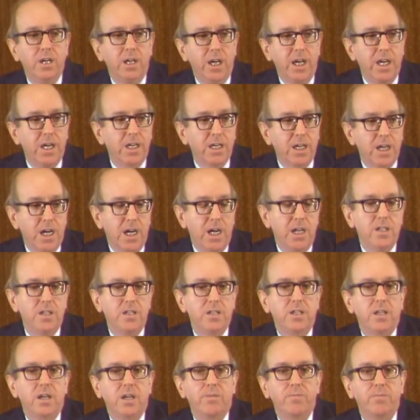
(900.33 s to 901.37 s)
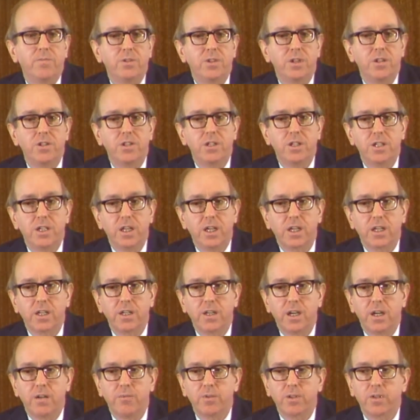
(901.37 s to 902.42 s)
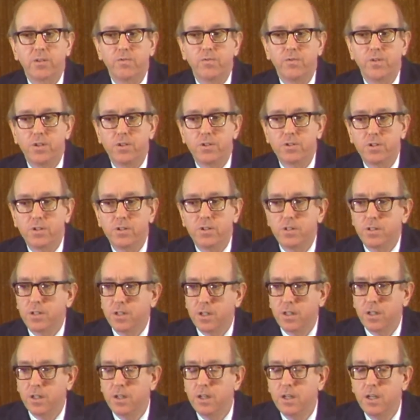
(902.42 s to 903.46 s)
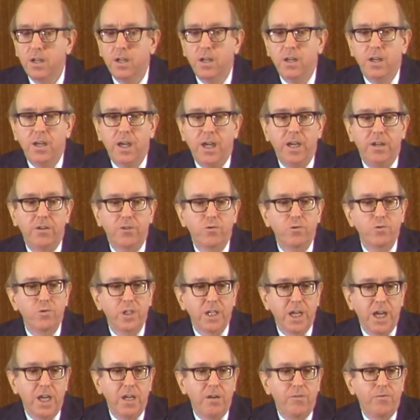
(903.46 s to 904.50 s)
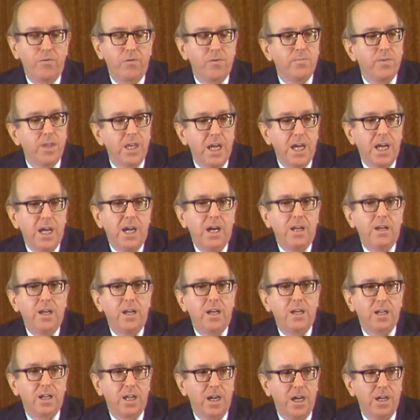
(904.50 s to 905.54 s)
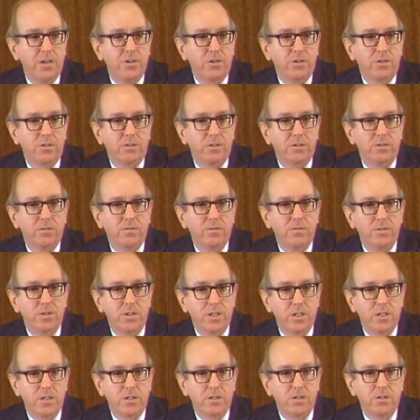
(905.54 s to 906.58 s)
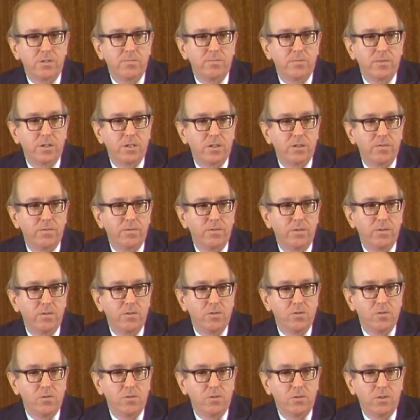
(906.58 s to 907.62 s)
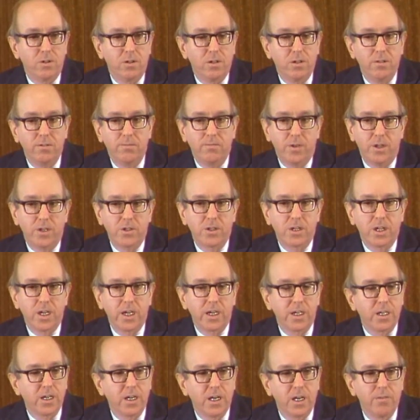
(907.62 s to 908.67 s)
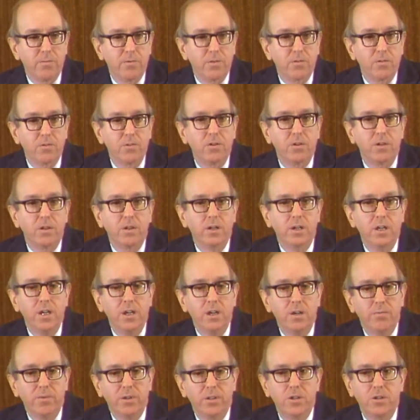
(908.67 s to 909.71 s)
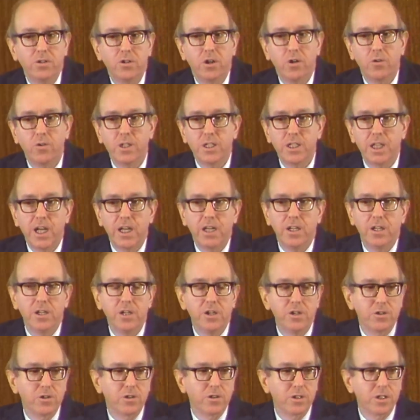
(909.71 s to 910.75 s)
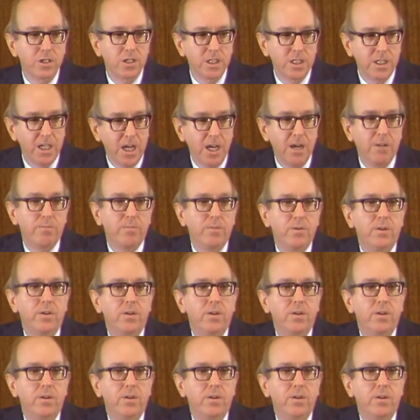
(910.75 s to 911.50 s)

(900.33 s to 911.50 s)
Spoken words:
a concept such as economic efficiency, and create from that a logical system of law, much like common law. But there's always that initial step